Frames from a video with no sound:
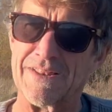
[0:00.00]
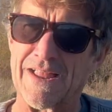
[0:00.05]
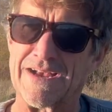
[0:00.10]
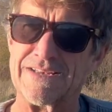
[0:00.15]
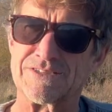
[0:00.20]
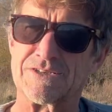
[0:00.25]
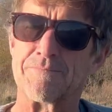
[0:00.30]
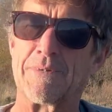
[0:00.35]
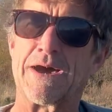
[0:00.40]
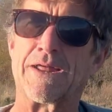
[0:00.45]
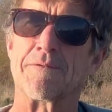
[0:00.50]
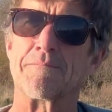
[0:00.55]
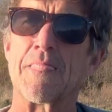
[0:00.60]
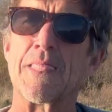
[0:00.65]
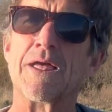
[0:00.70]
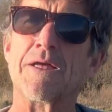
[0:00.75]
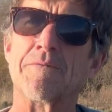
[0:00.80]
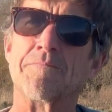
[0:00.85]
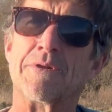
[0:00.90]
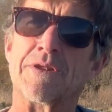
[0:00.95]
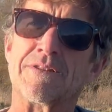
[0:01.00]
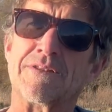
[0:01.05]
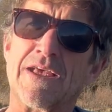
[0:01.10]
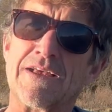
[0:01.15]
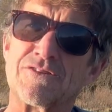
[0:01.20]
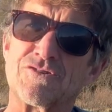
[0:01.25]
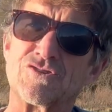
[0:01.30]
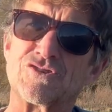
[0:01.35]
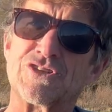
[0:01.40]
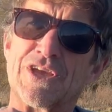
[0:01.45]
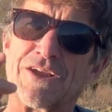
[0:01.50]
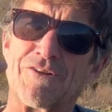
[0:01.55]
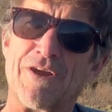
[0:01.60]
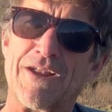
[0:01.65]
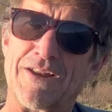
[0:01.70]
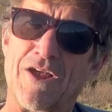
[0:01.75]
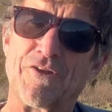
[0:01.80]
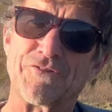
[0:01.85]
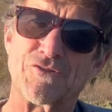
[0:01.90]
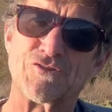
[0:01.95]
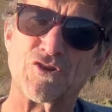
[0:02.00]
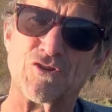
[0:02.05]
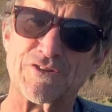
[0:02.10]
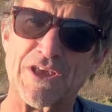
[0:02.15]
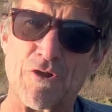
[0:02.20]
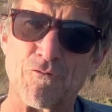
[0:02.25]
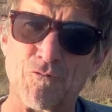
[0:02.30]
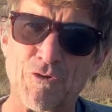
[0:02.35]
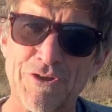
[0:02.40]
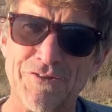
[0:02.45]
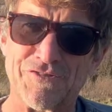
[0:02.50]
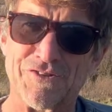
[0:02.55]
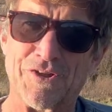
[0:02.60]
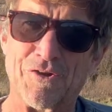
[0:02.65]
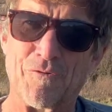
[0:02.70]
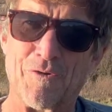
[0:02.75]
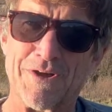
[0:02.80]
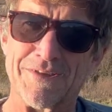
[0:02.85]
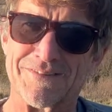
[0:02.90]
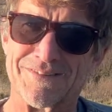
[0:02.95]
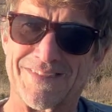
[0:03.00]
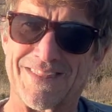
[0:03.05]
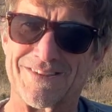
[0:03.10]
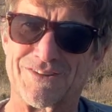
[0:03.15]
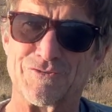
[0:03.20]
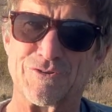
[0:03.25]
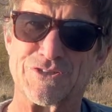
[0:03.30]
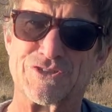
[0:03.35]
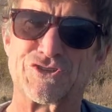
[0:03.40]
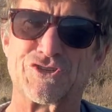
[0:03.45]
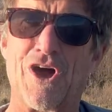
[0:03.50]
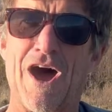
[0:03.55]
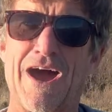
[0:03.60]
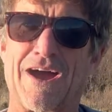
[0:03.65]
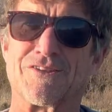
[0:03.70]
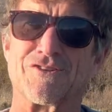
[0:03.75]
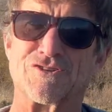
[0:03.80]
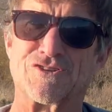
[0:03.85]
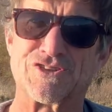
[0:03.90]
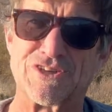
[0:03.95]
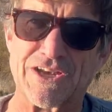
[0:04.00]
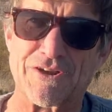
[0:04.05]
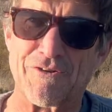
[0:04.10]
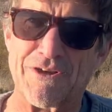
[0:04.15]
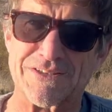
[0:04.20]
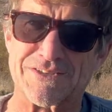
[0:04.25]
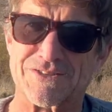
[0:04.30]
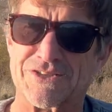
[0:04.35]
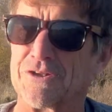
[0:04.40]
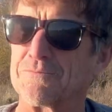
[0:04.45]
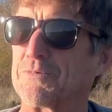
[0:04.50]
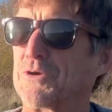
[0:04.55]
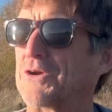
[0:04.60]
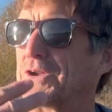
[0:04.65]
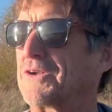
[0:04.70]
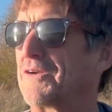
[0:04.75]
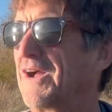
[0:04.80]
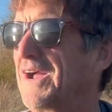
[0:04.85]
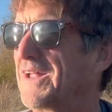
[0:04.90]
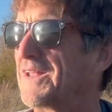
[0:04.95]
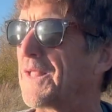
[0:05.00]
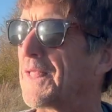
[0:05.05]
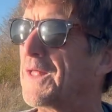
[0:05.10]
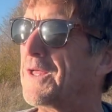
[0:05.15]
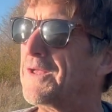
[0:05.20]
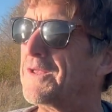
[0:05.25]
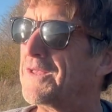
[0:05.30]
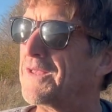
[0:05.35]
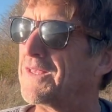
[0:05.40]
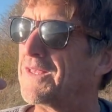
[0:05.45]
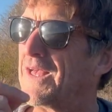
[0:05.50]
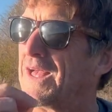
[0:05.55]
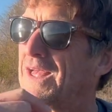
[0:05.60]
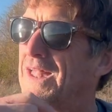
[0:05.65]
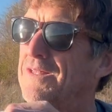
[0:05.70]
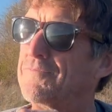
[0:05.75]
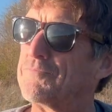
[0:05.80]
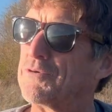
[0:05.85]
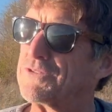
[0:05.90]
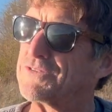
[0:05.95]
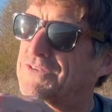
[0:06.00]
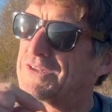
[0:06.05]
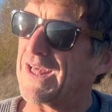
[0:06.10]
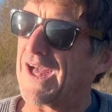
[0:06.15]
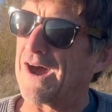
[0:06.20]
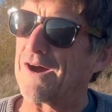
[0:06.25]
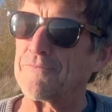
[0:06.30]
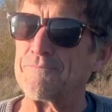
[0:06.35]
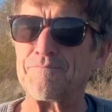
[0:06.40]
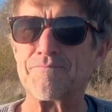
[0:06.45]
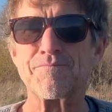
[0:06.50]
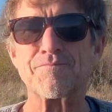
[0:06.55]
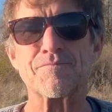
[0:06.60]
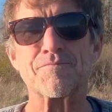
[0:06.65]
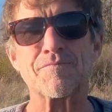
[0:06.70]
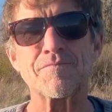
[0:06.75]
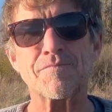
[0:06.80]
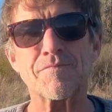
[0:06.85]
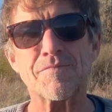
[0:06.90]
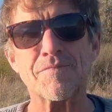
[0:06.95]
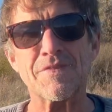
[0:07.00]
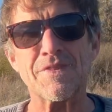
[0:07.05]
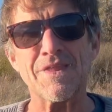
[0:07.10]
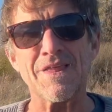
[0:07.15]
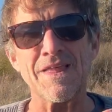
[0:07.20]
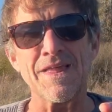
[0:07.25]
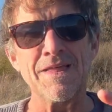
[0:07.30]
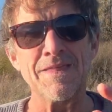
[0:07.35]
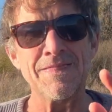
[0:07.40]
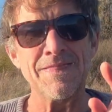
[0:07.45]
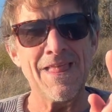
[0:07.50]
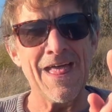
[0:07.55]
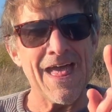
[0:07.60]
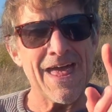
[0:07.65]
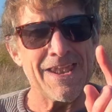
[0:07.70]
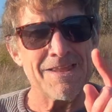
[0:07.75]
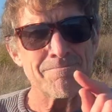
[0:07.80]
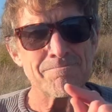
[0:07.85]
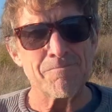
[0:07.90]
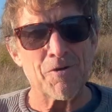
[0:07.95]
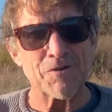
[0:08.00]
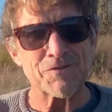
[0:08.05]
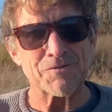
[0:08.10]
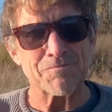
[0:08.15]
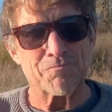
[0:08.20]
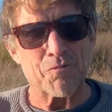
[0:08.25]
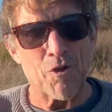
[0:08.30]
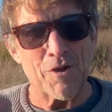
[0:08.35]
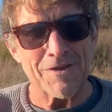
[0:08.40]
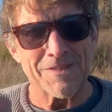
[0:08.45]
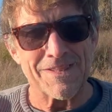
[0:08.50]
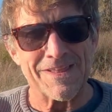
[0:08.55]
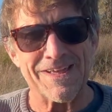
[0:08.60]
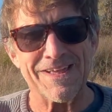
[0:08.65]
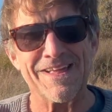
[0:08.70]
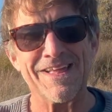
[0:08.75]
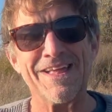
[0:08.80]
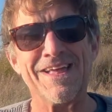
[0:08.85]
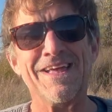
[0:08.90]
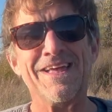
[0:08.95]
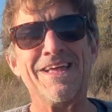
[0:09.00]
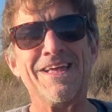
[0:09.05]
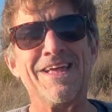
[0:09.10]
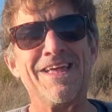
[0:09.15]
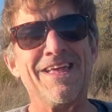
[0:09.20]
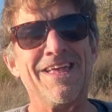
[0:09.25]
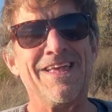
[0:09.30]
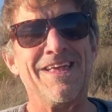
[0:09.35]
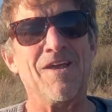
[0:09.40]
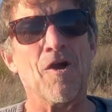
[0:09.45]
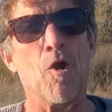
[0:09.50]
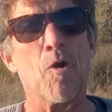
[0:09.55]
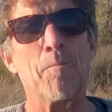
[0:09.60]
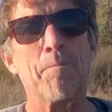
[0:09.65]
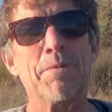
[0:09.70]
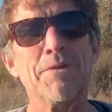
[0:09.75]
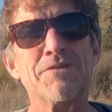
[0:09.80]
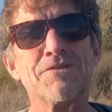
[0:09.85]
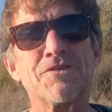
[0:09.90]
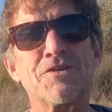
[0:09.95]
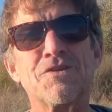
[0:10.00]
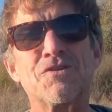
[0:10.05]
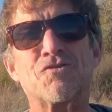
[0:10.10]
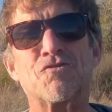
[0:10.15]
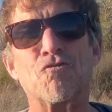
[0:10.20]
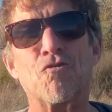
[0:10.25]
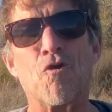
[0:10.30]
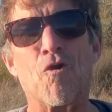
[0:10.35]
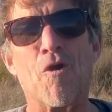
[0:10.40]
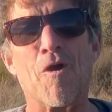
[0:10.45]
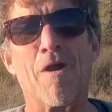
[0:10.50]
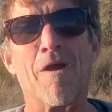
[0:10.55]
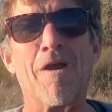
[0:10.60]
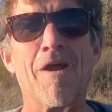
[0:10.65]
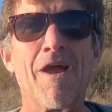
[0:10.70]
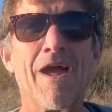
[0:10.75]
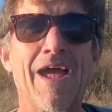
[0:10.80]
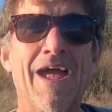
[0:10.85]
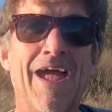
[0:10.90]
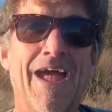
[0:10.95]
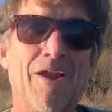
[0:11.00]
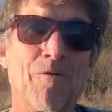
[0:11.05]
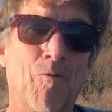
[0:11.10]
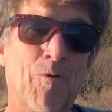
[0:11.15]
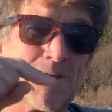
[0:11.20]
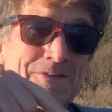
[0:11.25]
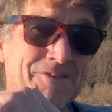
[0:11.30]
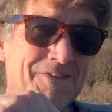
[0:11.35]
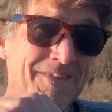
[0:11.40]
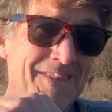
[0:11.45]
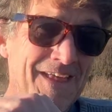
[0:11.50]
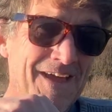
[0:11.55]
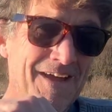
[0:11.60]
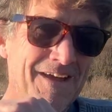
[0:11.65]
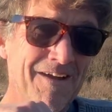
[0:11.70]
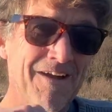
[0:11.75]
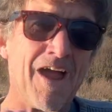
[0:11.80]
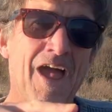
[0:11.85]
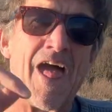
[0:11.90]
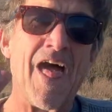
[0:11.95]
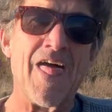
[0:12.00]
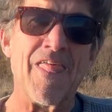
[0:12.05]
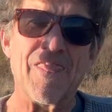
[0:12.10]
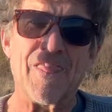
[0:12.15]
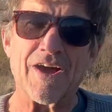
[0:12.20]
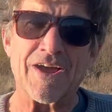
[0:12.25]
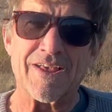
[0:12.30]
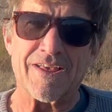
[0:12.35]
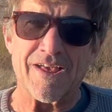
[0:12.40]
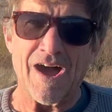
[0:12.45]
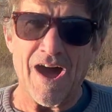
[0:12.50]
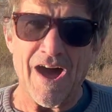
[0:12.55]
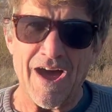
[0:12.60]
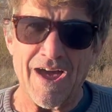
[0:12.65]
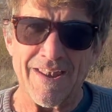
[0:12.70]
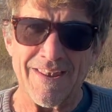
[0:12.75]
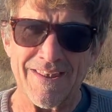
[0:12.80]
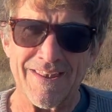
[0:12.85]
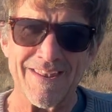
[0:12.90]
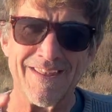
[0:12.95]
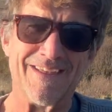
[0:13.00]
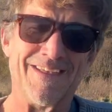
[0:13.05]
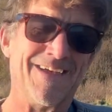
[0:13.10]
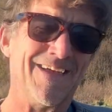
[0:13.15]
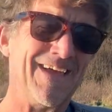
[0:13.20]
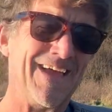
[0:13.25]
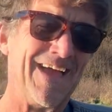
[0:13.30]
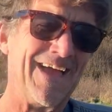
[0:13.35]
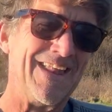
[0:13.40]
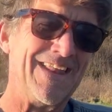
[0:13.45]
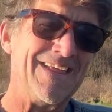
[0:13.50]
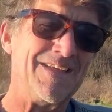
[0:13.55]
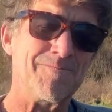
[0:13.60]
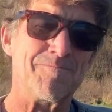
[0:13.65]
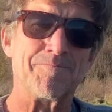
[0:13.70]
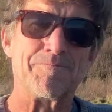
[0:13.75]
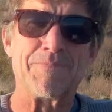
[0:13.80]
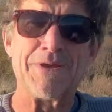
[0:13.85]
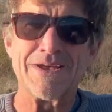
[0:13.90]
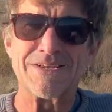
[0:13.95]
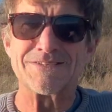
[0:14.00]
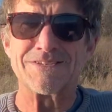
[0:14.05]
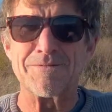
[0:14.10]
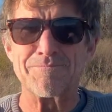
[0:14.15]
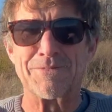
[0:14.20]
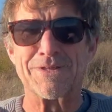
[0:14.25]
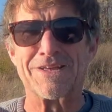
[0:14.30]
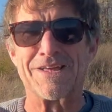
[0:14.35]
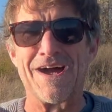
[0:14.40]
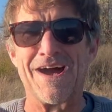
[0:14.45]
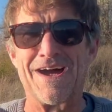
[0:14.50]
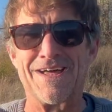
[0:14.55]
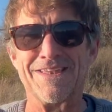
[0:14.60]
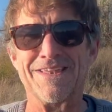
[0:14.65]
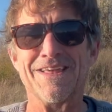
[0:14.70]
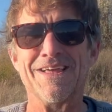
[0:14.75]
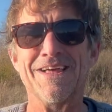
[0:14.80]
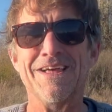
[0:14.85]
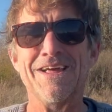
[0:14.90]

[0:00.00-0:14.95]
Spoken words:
nice about him. But he takes her cigarette, and also shows how recent it was that she was shot, because her cigarette's still burning, right? And he puts it out, and then, and most importantly, he opens the drawer, and what's in there? The gun. And he picks up the gun.